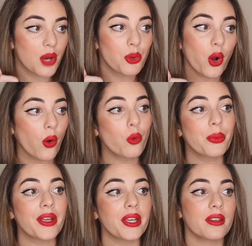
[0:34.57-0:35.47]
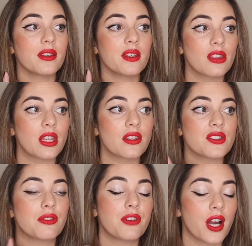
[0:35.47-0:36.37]
I'm hoping that there's
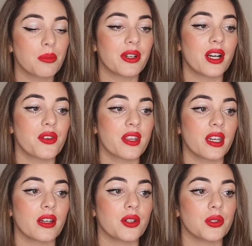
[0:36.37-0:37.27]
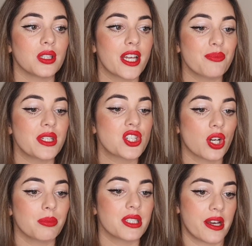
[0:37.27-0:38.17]
a farmer out there who'll let me
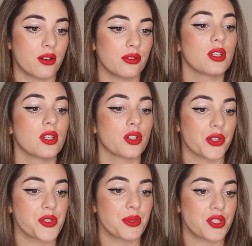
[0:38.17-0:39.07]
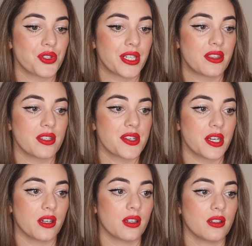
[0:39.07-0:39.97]
chop down a Christmas tree this
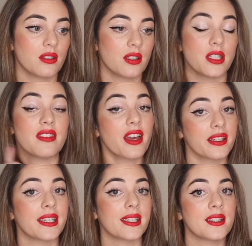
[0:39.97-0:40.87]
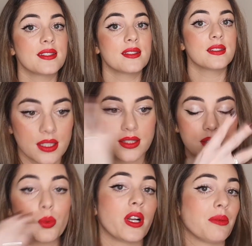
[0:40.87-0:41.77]
year, and in that case this is
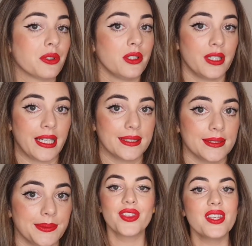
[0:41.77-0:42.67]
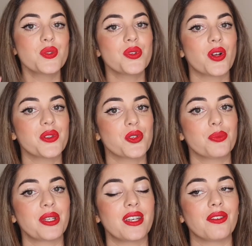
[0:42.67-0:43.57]
what I'm going to look like. This would also
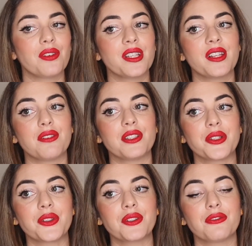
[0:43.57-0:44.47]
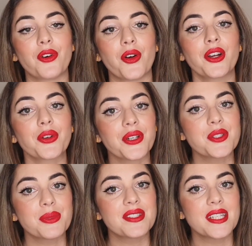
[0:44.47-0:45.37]
be a really lovely look for
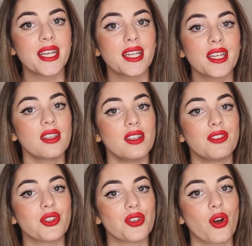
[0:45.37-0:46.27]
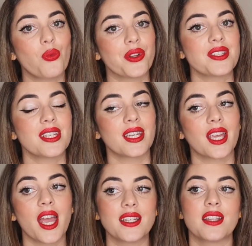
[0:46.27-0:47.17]
Christmas Day if you're not wanting
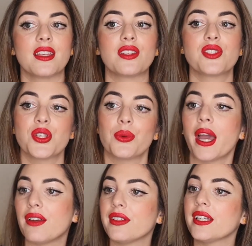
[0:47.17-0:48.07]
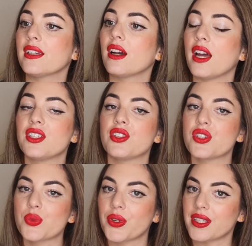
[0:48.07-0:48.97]
anything too heavy and you're
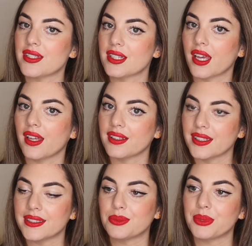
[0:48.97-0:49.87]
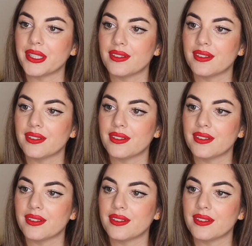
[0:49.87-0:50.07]
just wanting to get a little bit